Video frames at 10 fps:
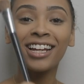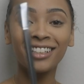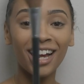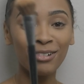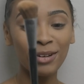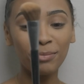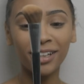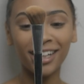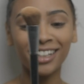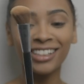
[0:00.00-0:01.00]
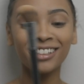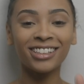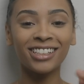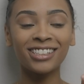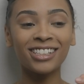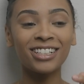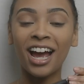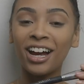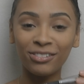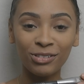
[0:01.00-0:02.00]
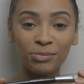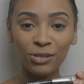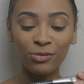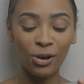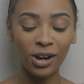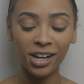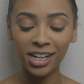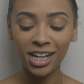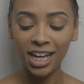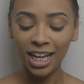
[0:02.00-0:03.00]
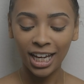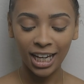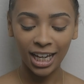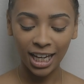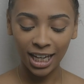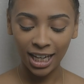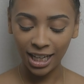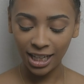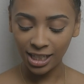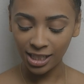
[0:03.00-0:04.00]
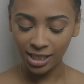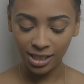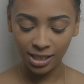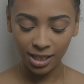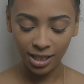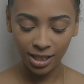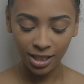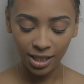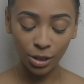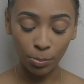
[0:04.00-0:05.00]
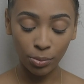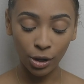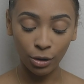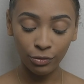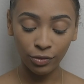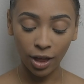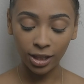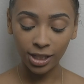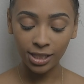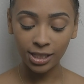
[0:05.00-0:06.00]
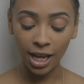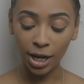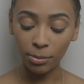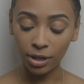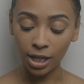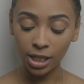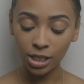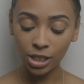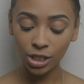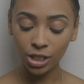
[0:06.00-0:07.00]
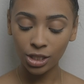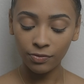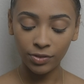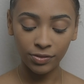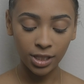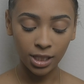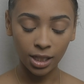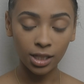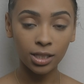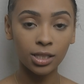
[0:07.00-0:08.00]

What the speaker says: Now we blend. This is I got from Sephora. It is the Pro Flawless Airbrush 56.